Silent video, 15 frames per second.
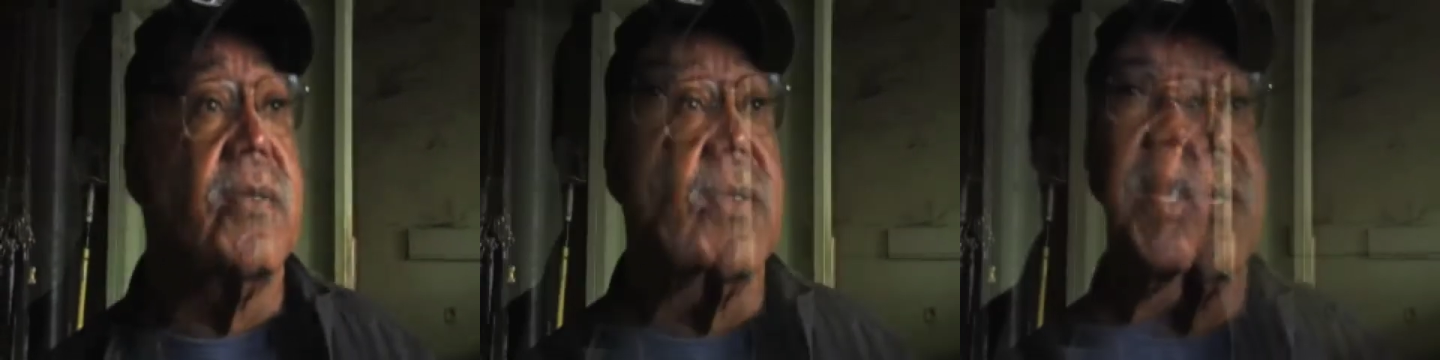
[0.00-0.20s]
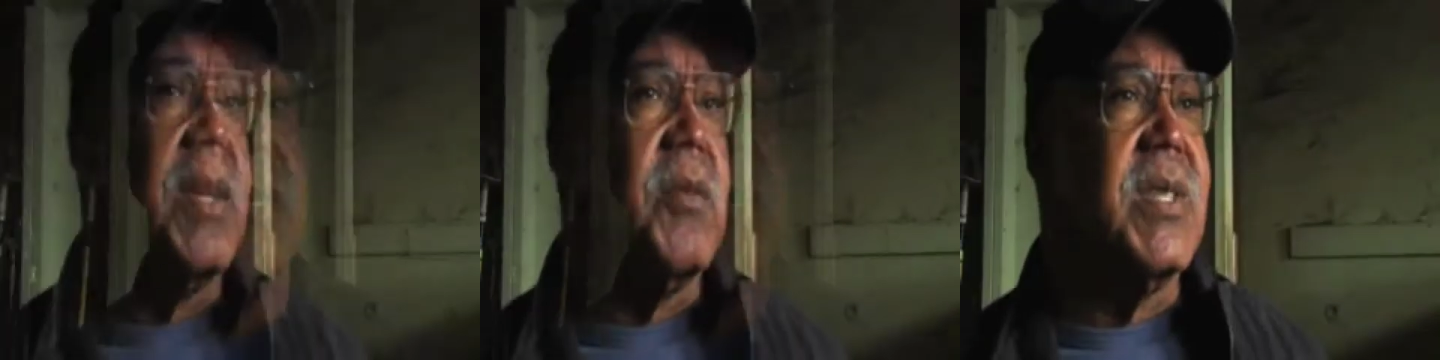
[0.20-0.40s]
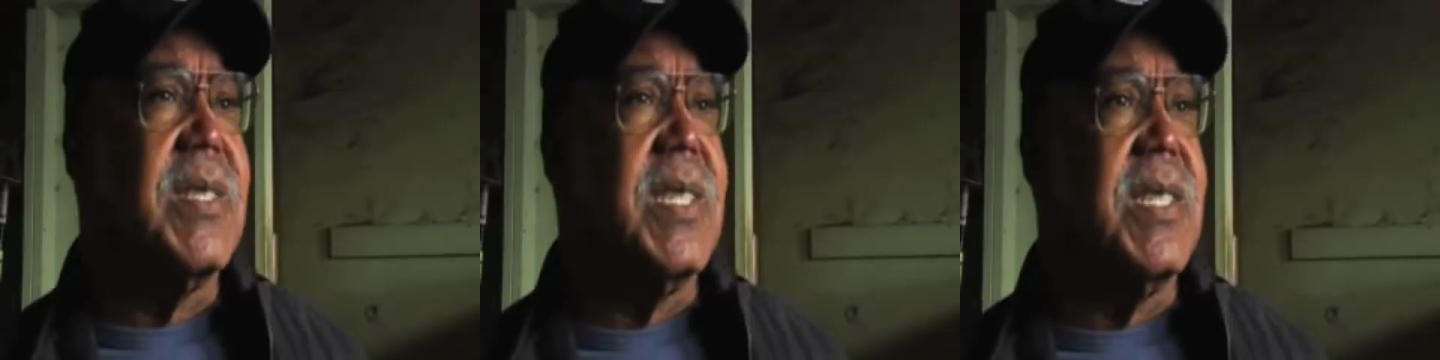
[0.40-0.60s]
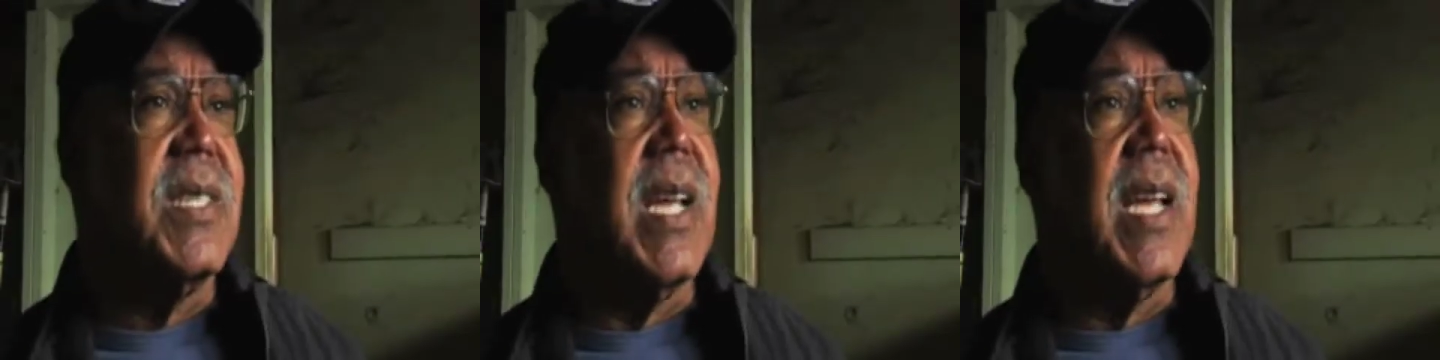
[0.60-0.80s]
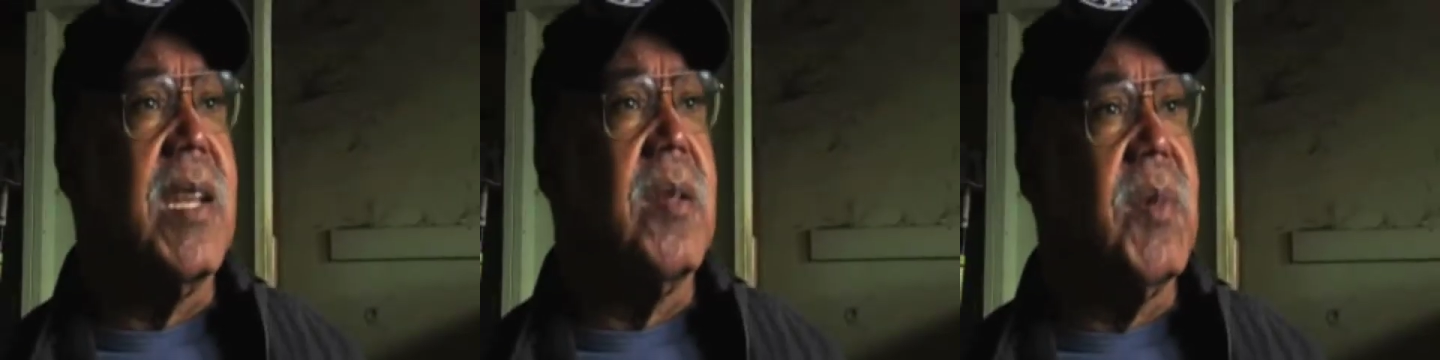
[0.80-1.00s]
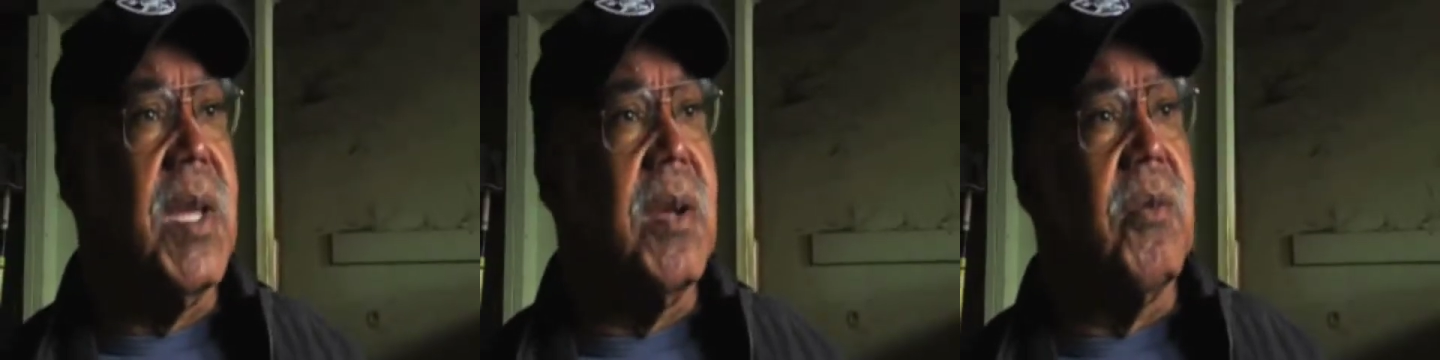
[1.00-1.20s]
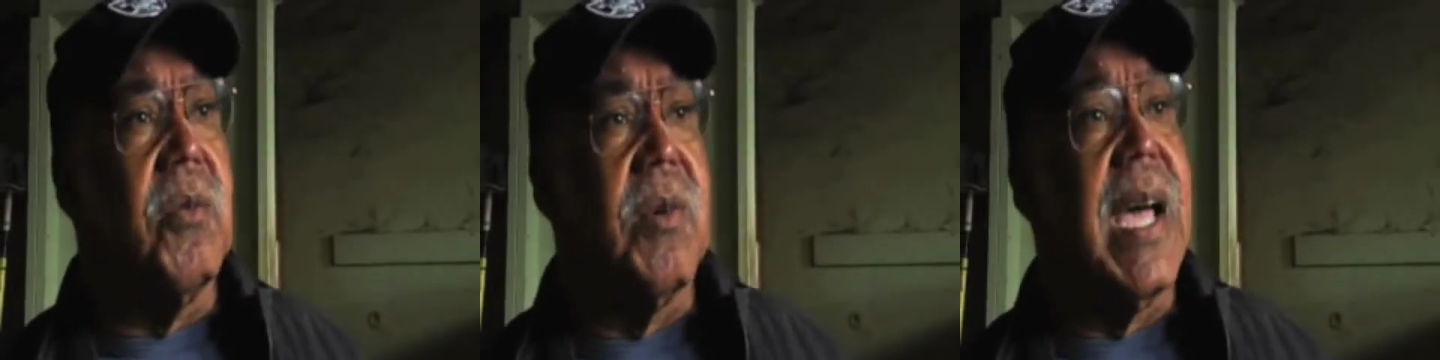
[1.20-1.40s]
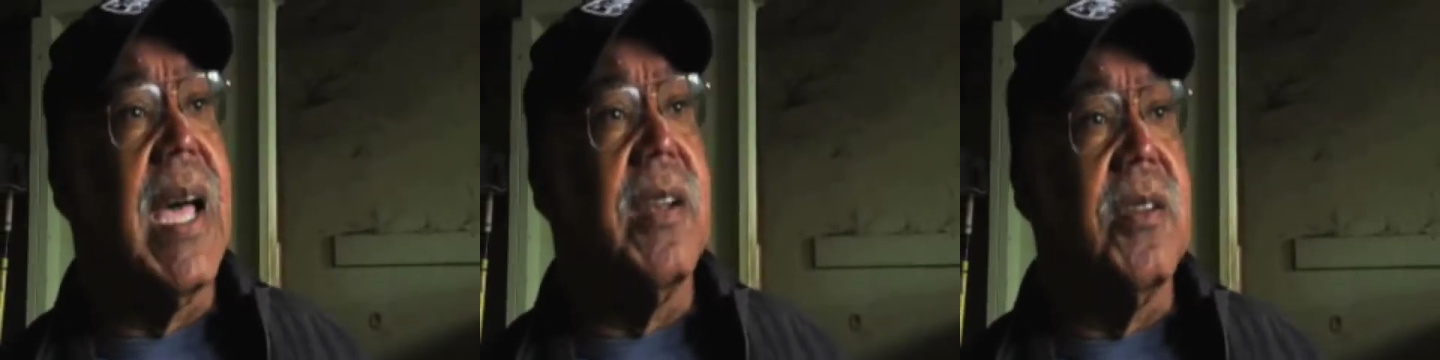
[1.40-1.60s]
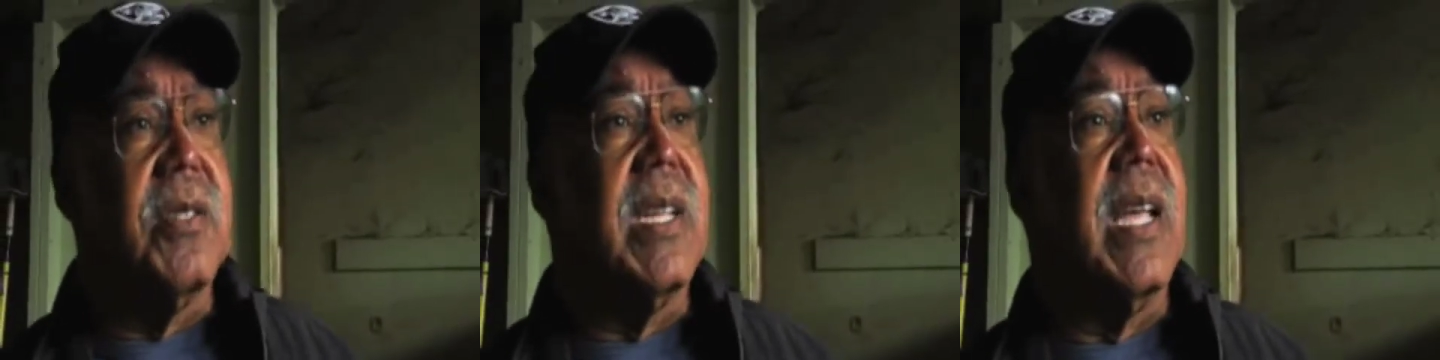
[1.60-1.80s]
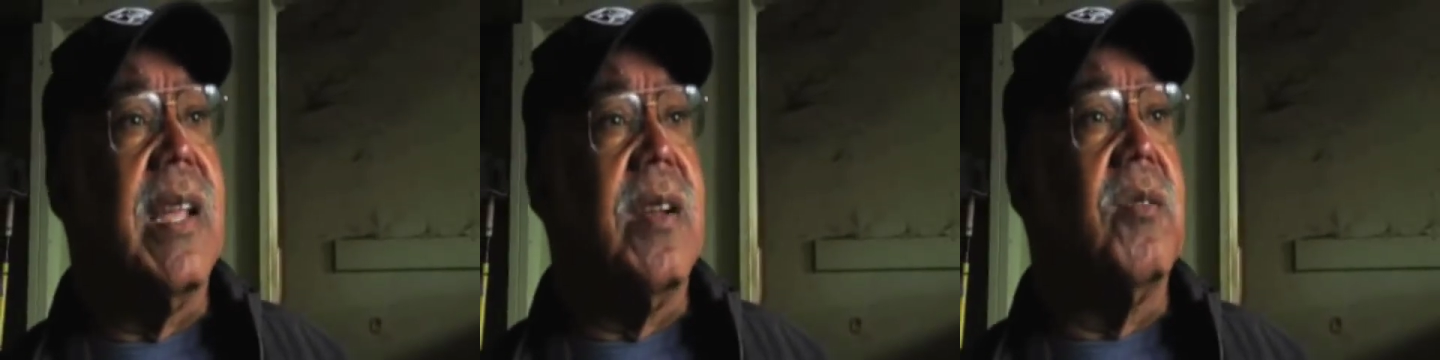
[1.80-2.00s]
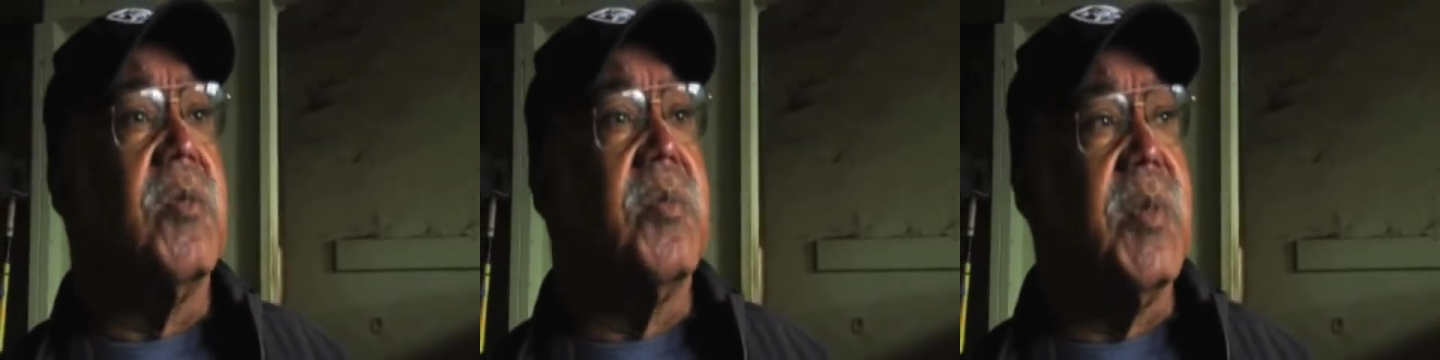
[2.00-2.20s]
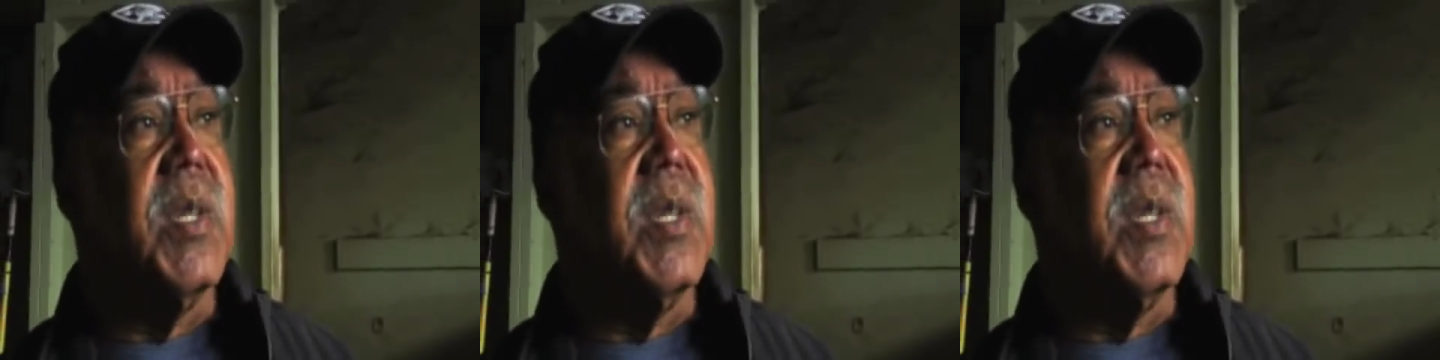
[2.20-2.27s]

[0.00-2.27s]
I think it wasn't designed to make riders out of them,